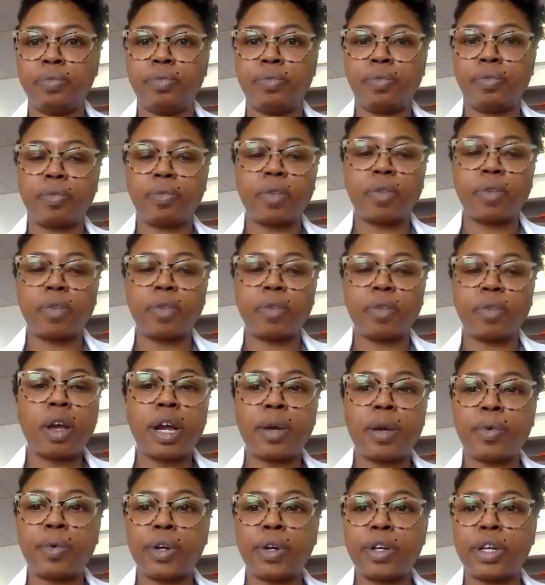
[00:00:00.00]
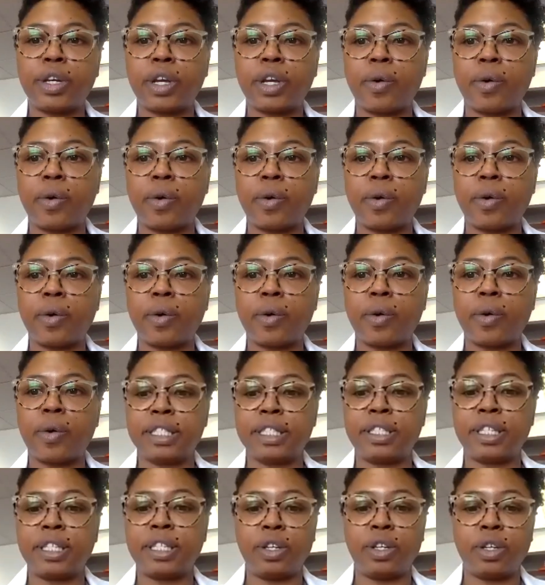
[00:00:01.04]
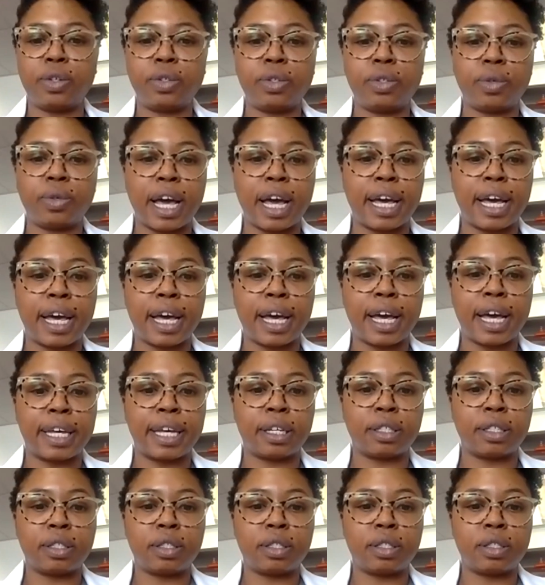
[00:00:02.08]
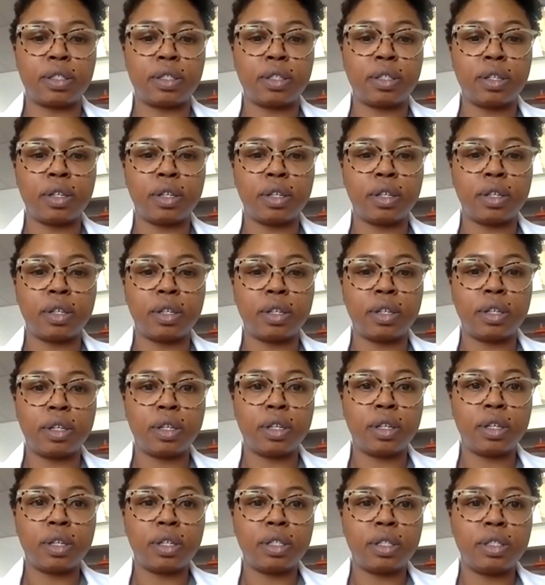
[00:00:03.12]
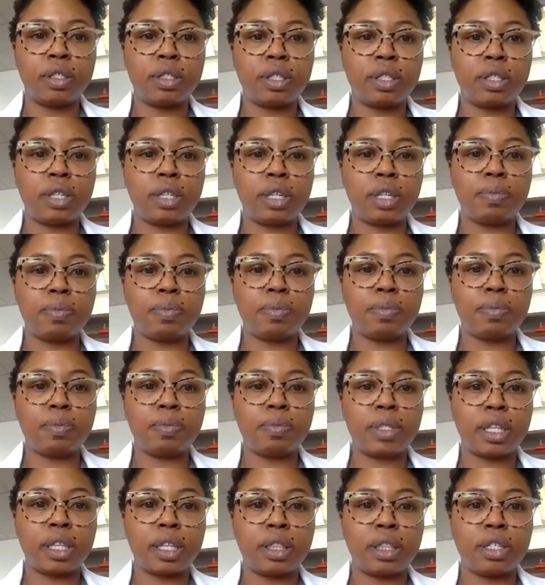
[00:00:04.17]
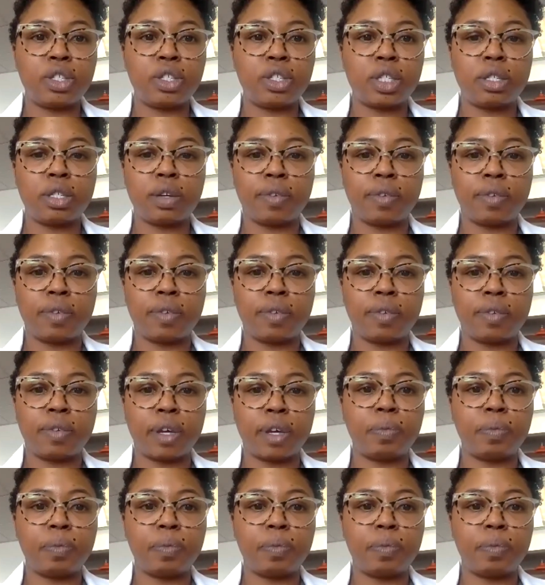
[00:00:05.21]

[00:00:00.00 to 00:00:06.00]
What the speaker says: All right, we're gonna go ahead and continue. You guys seem to get the gist of it.